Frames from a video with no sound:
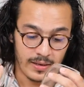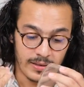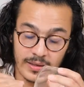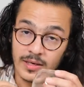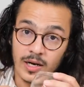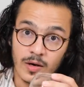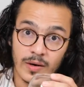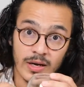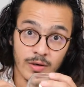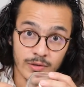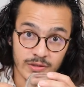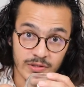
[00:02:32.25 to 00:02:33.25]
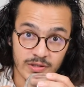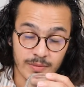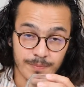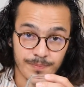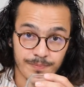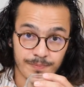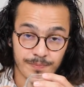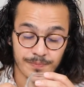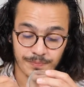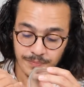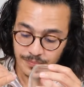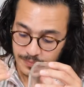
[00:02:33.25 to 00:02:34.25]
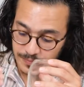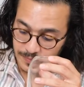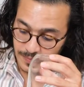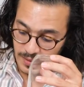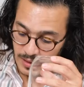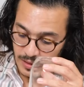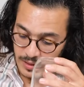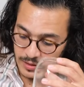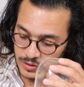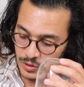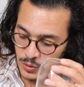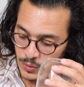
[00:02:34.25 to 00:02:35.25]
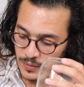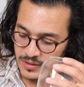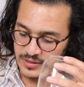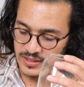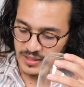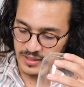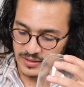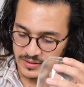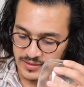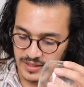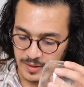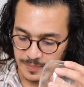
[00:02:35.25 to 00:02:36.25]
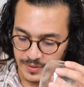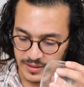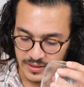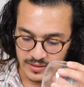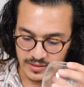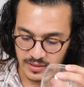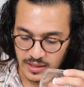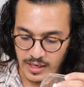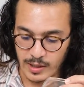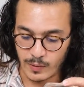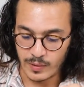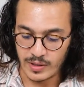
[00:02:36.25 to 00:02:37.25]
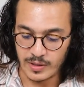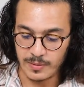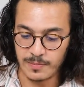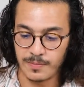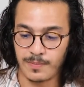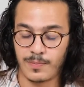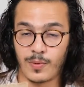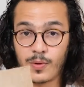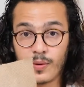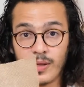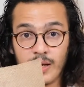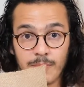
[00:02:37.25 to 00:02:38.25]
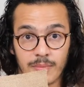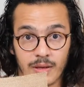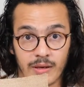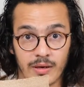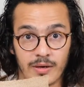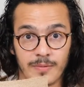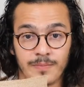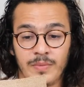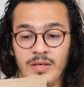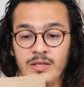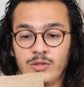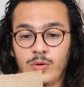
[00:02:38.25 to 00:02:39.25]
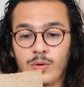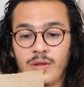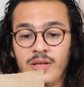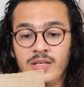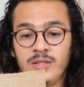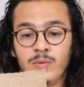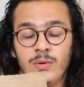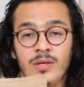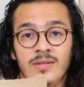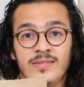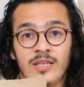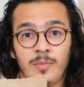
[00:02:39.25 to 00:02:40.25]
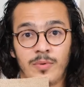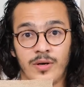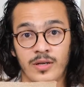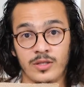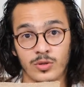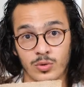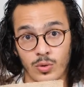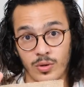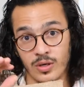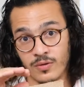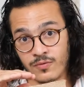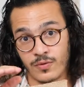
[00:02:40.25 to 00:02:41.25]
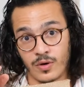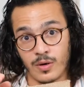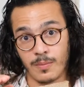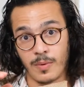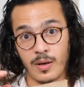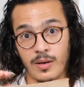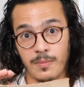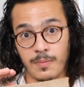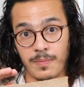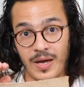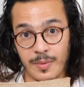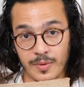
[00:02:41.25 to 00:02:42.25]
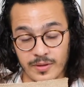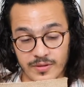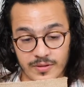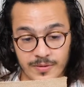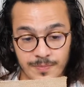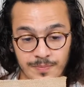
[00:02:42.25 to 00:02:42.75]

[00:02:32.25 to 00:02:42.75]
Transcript: in our ecosystem. So the second step is our burlap layer. So this will separate soil from pebbles.